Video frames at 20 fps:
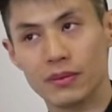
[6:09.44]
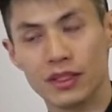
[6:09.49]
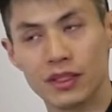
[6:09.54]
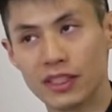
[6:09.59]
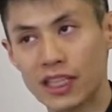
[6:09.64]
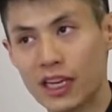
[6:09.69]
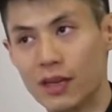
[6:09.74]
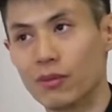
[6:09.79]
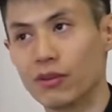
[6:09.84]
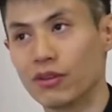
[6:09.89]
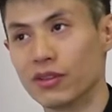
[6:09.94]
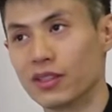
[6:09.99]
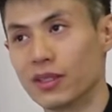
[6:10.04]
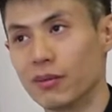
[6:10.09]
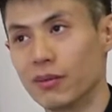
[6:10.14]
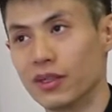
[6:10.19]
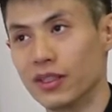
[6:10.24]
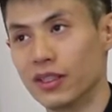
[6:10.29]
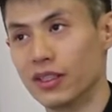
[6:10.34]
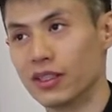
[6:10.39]
disable
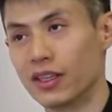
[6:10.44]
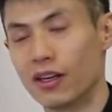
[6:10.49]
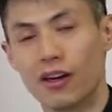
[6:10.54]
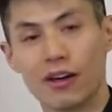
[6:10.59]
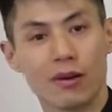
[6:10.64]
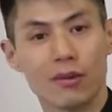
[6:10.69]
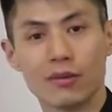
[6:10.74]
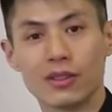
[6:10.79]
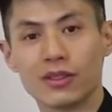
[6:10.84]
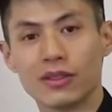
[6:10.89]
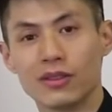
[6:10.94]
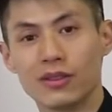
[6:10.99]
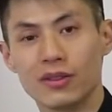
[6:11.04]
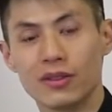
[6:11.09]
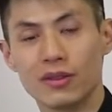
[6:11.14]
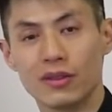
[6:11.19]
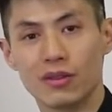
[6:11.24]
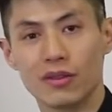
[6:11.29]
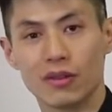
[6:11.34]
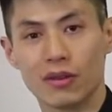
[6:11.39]
somebody's arms
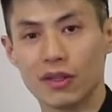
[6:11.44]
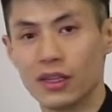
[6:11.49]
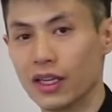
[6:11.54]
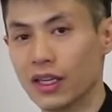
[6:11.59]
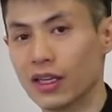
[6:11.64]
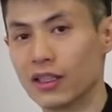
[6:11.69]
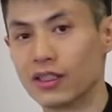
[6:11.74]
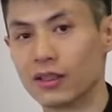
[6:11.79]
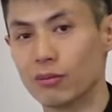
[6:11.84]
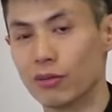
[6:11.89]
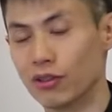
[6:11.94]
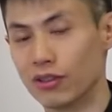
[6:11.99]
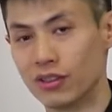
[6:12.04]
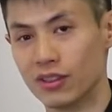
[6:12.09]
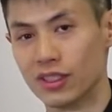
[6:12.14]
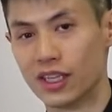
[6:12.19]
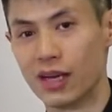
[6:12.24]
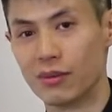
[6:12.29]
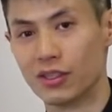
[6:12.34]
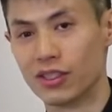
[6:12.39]
or legs, most
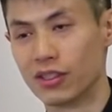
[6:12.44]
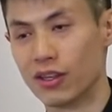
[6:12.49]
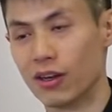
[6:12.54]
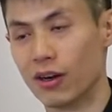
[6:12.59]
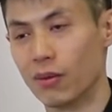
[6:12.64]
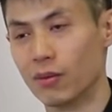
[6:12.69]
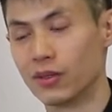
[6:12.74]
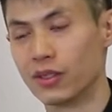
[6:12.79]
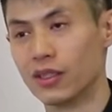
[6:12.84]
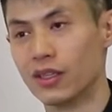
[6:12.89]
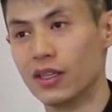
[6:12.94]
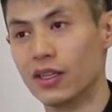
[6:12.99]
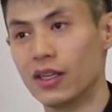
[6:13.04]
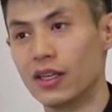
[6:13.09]
of the time it's arms,